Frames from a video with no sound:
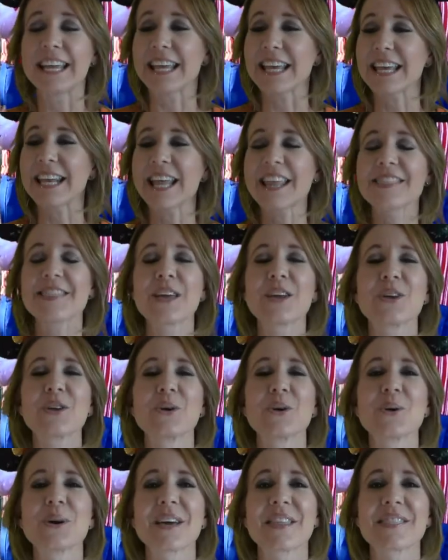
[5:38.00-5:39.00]
anything
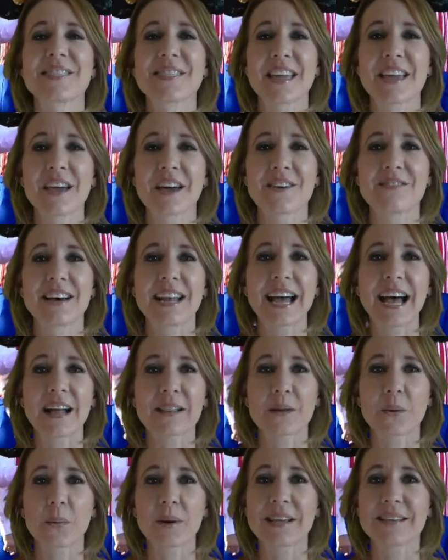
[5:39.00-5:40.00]
you can think of at
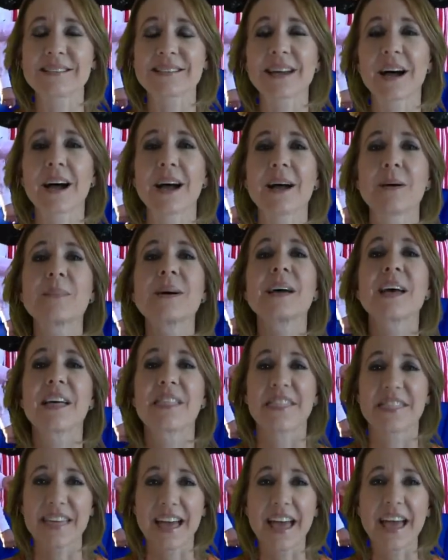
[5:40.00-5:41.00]
Halloween time,
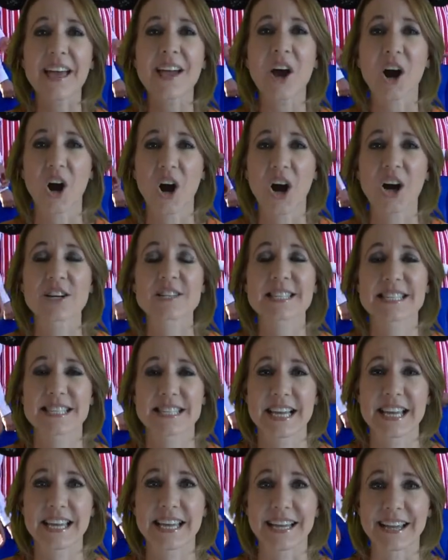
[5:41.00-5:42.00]
they are
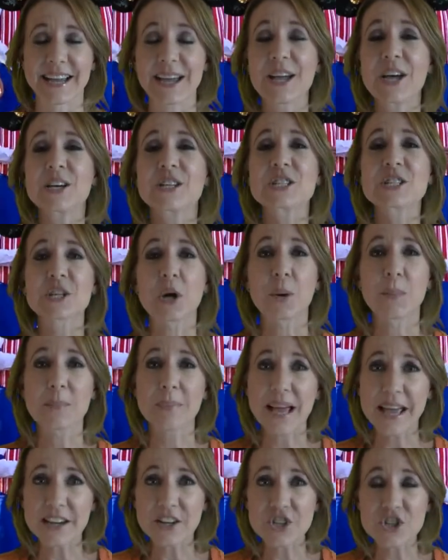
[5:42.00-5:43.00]
singing. So
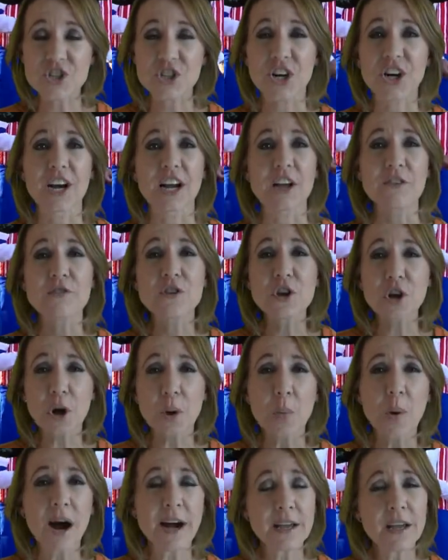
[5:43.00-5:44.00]
make sure if
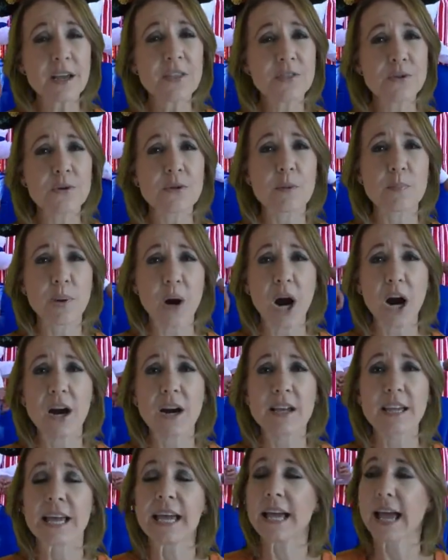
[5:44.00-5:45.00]
you're walking through the
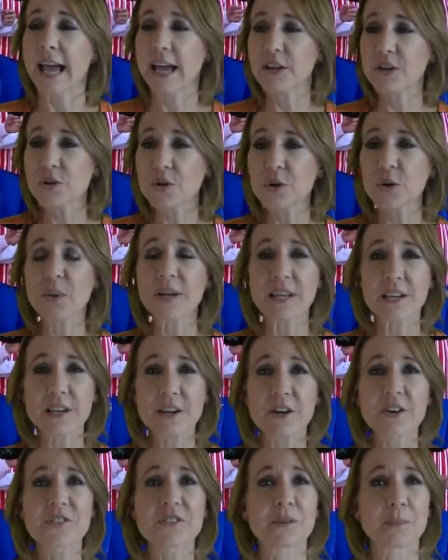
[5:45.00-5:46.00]
park and you
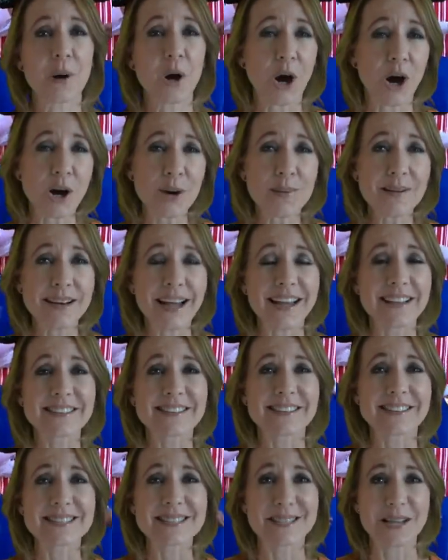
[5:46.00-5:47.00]
hear some
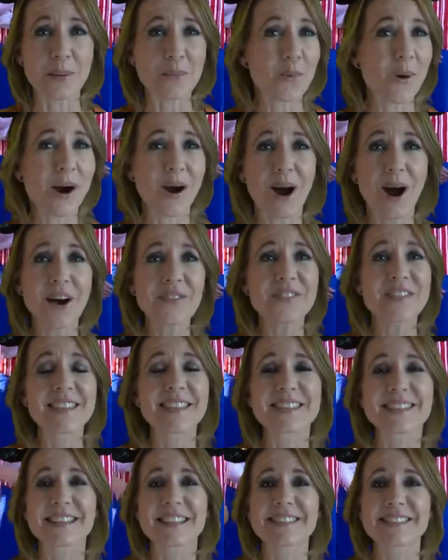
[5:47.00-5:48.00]
harmonizing somewhere off in
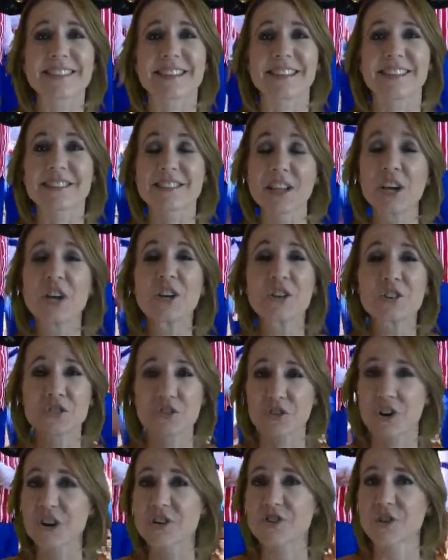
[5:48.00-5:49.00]
the distance,
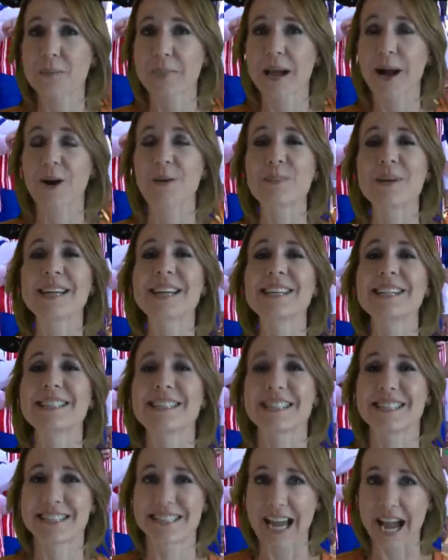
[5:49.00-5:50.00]
search them out because
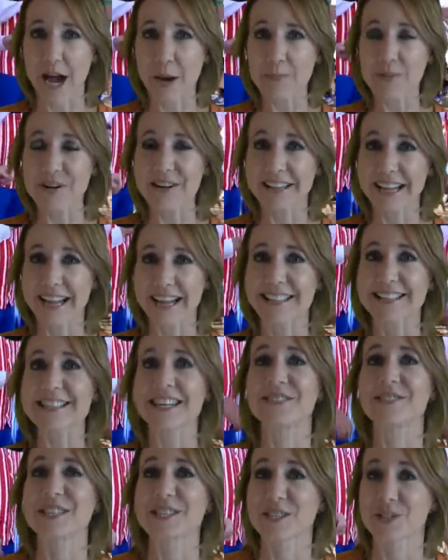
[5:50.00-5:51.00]
the Dapper Dans
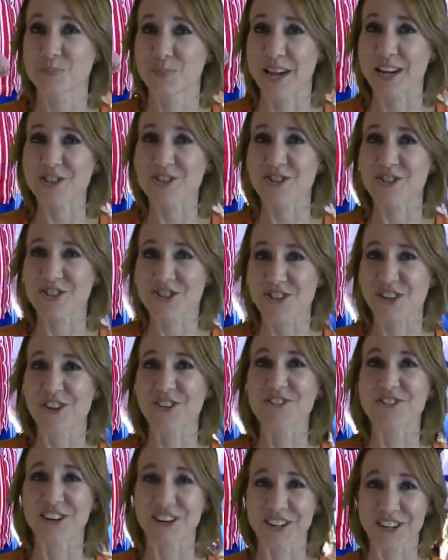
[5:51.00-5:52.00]
have a special
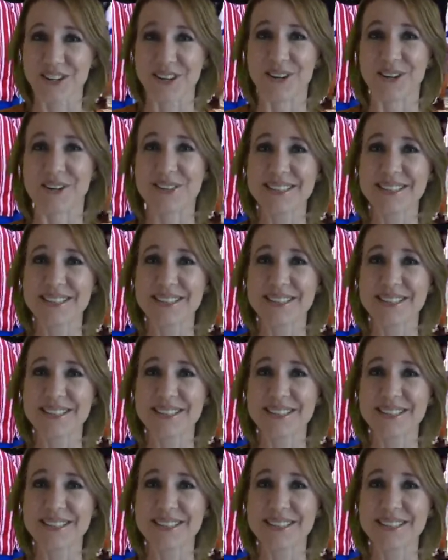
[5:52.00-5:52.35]
show for you.